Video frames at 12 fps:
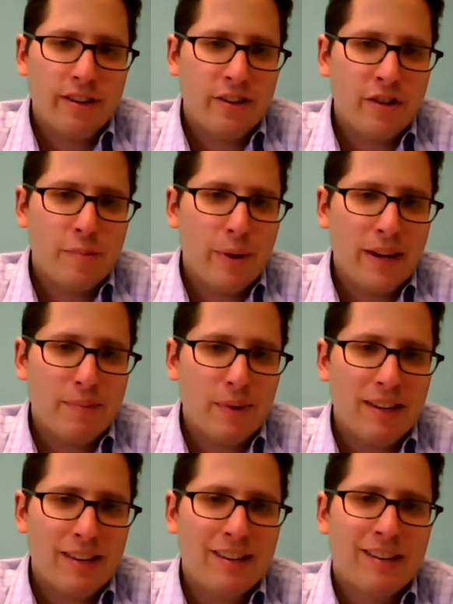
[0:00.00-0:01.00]
church
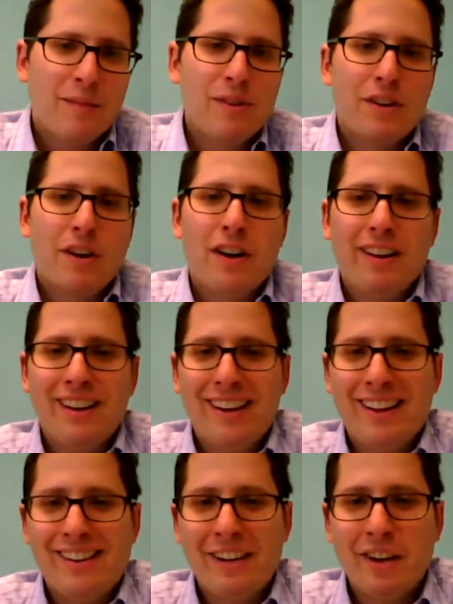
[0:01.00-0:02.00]
basements. Some start
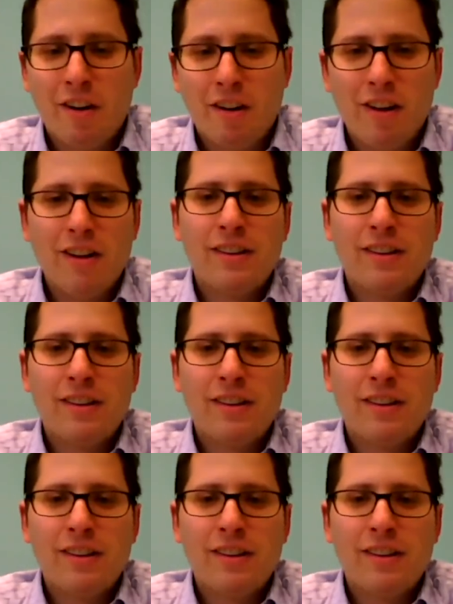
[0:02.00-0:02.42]
at City Hall.